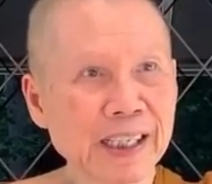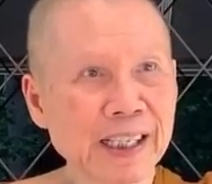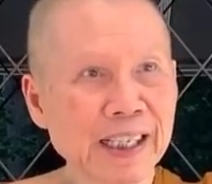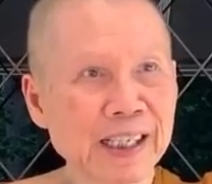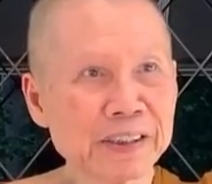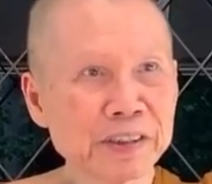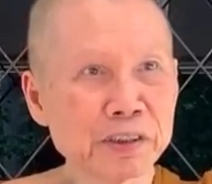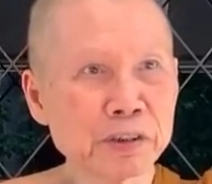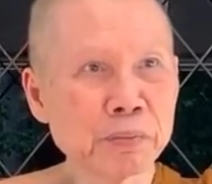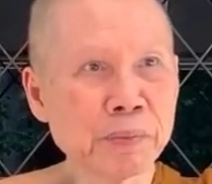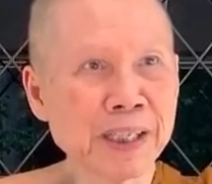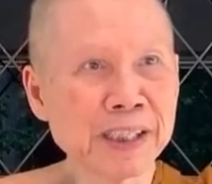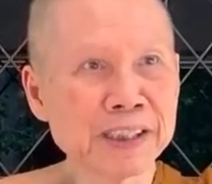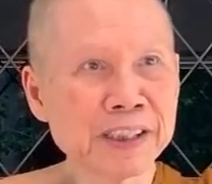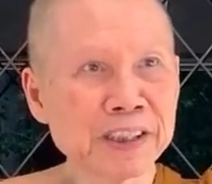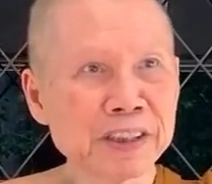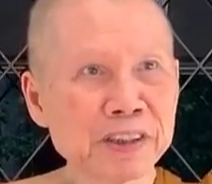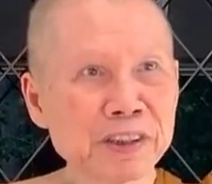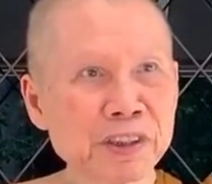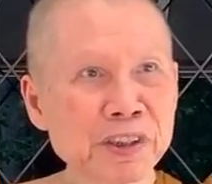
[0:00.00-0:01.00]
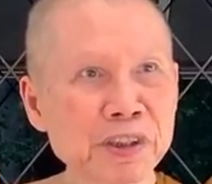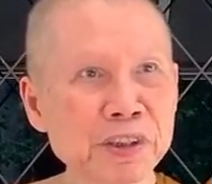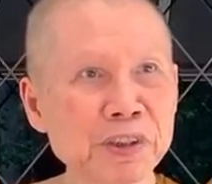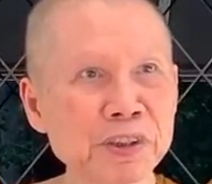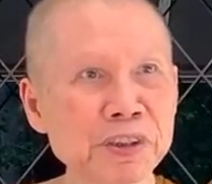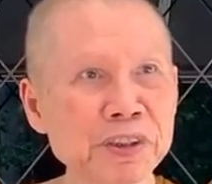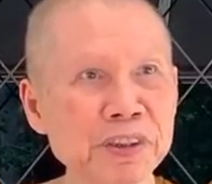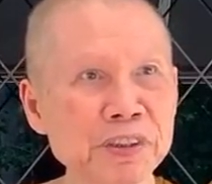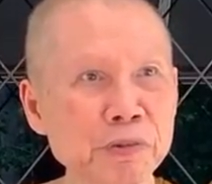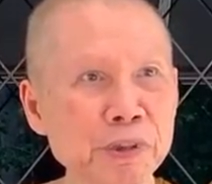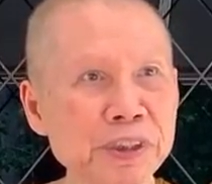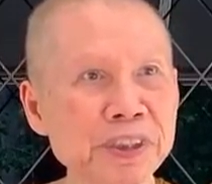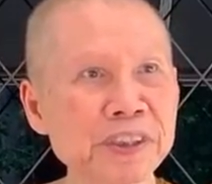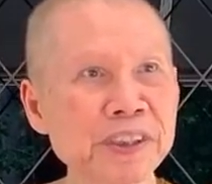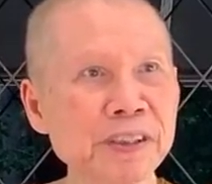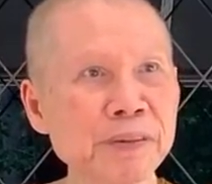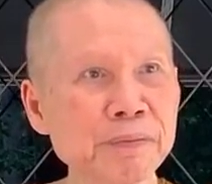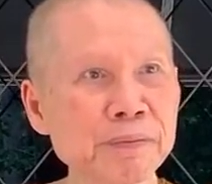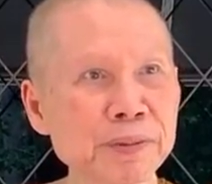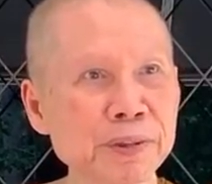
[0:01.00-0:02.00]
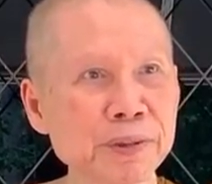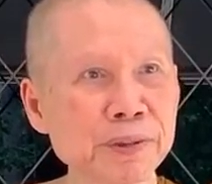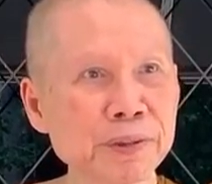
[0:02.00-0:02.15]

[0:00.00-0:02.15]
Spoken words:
and you manage to use wisdom